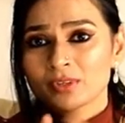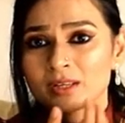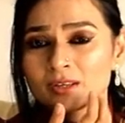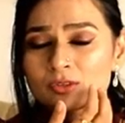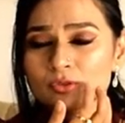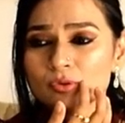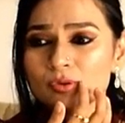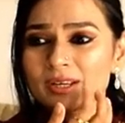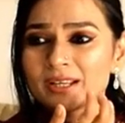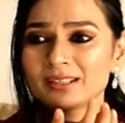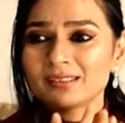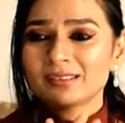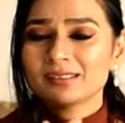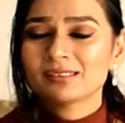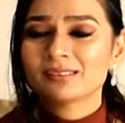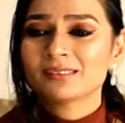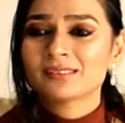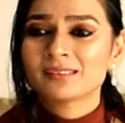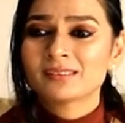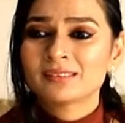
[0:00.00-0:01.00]
So
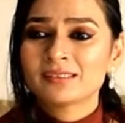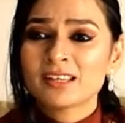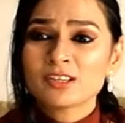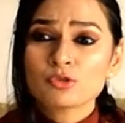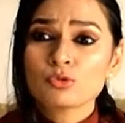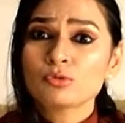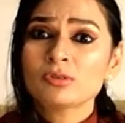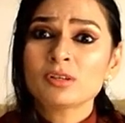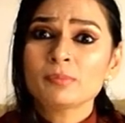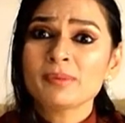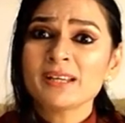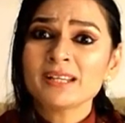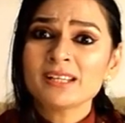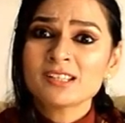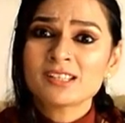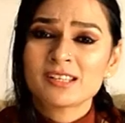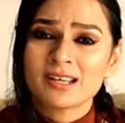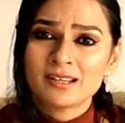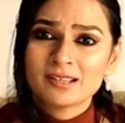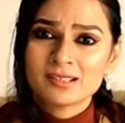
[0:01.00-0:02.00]
there should not be
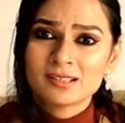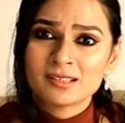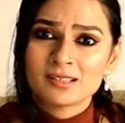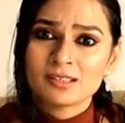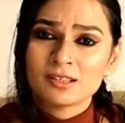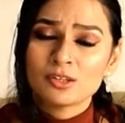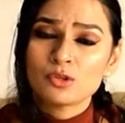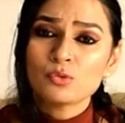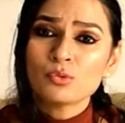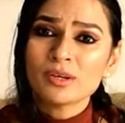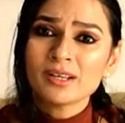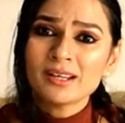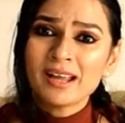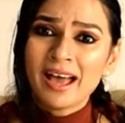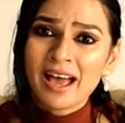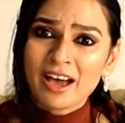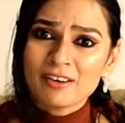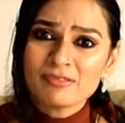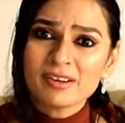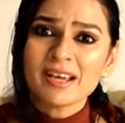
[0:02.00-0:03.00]
any jealousy. You can
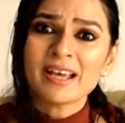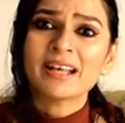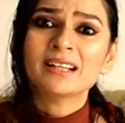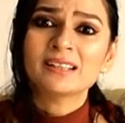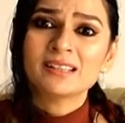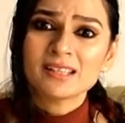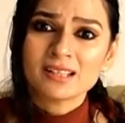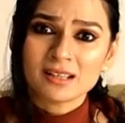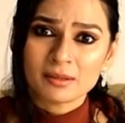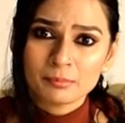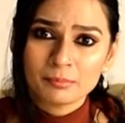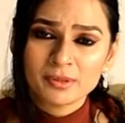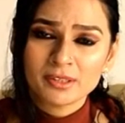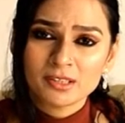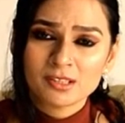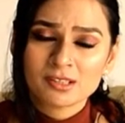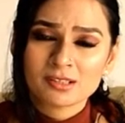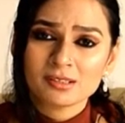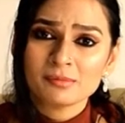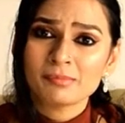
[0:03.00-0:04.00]
have a healthy
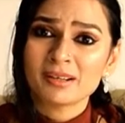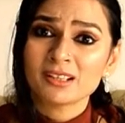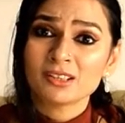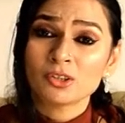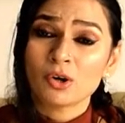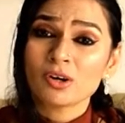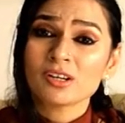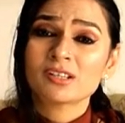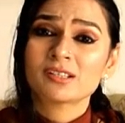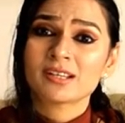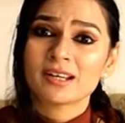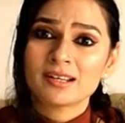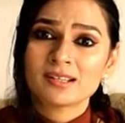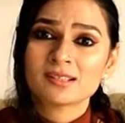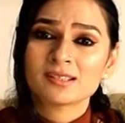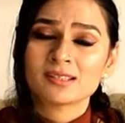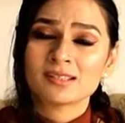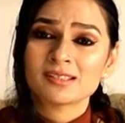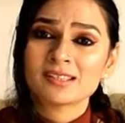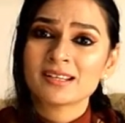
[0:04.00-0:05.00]
competition, but not
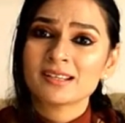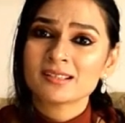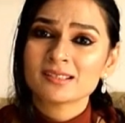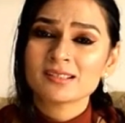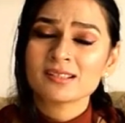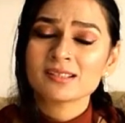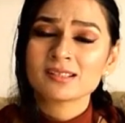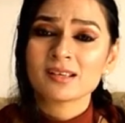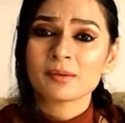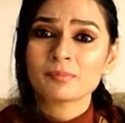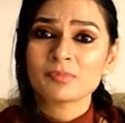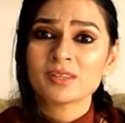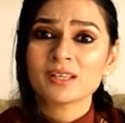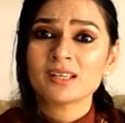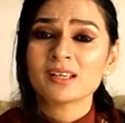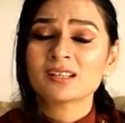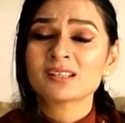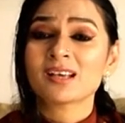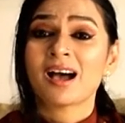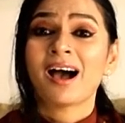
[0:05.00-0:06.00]
jealousy. Jealousy is
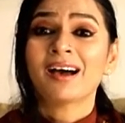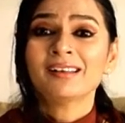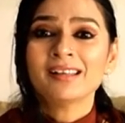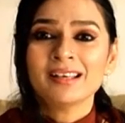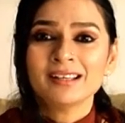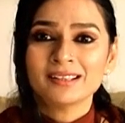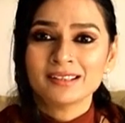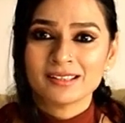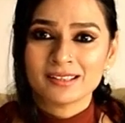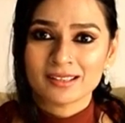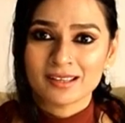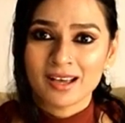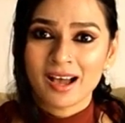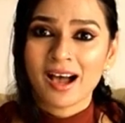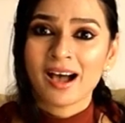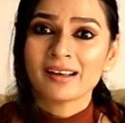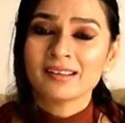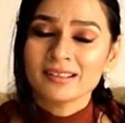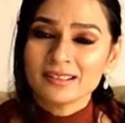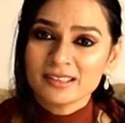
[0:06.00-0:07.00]
something, it's
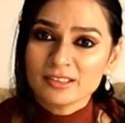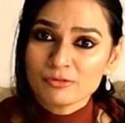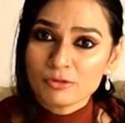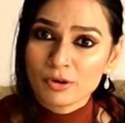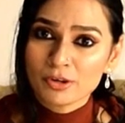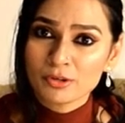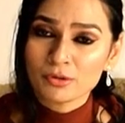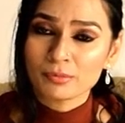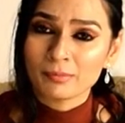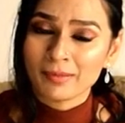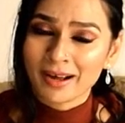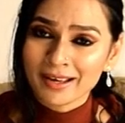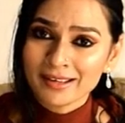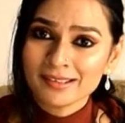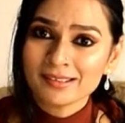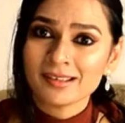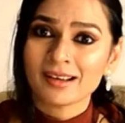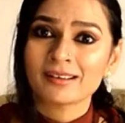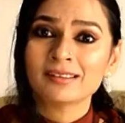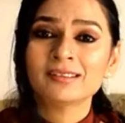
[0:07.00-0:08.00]
unhealthy for your
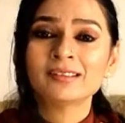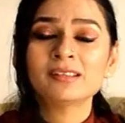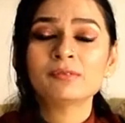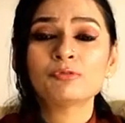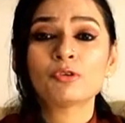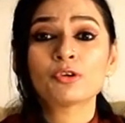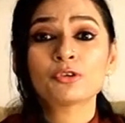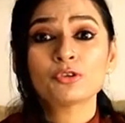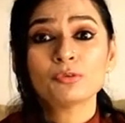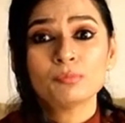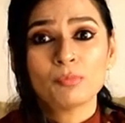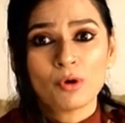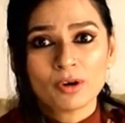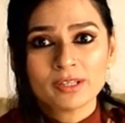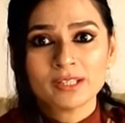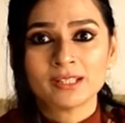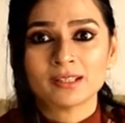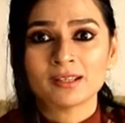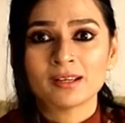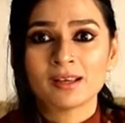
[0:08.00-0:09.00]
mind, unhealthy for your
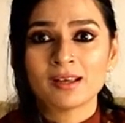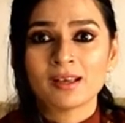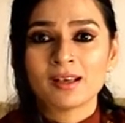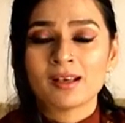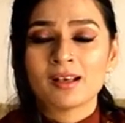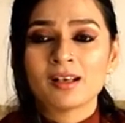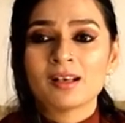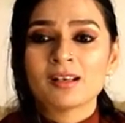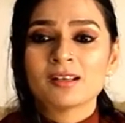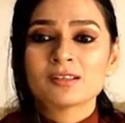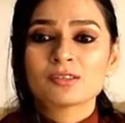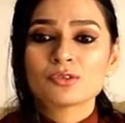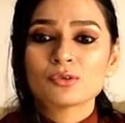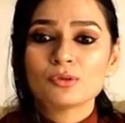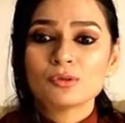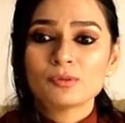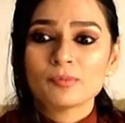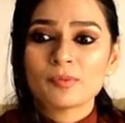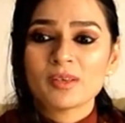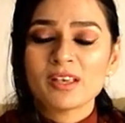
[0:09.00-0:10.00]
body.
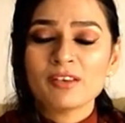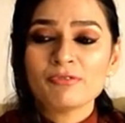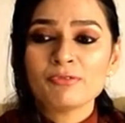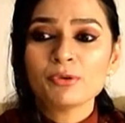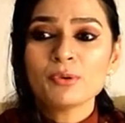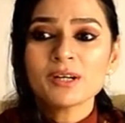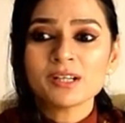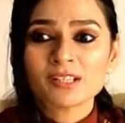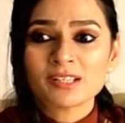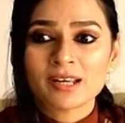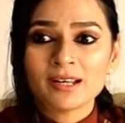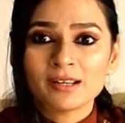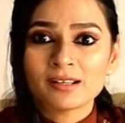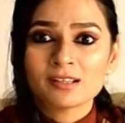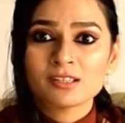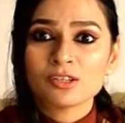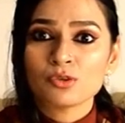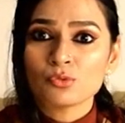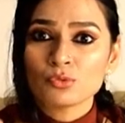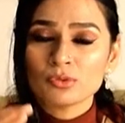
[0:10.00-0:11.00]
So if you are
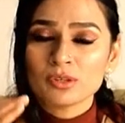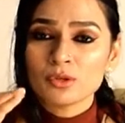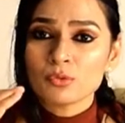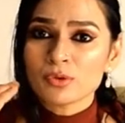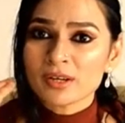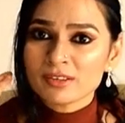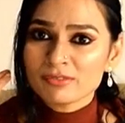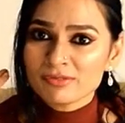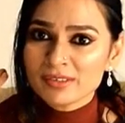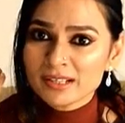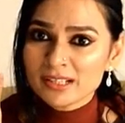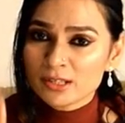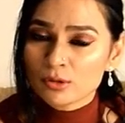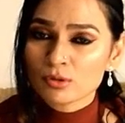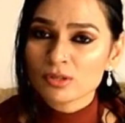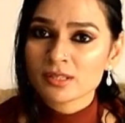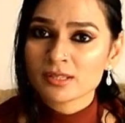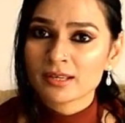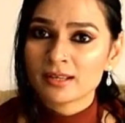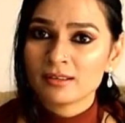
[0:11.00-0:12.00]
jealous, you can feel
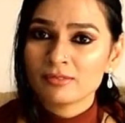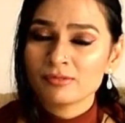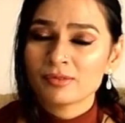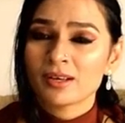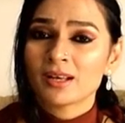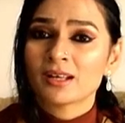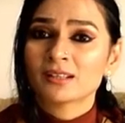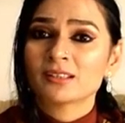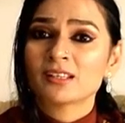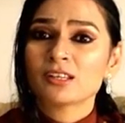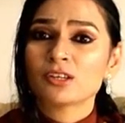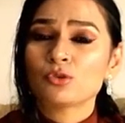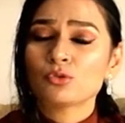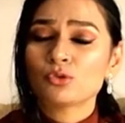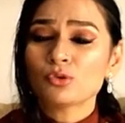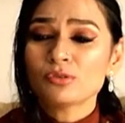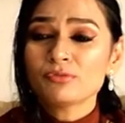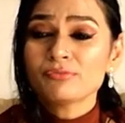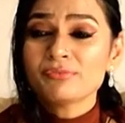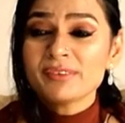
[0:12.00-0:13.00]
yourself that you
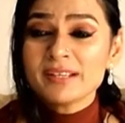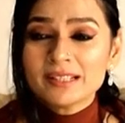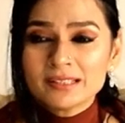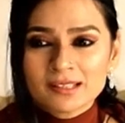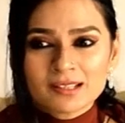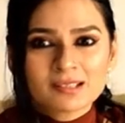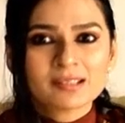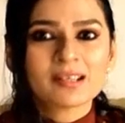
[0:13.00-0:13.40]
don't feel that